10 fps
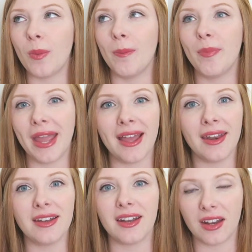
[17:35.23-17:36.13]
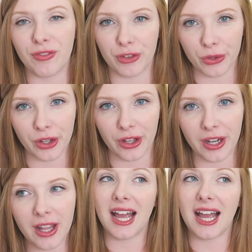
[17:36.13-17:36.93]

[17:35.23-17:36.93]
man, did it feel good.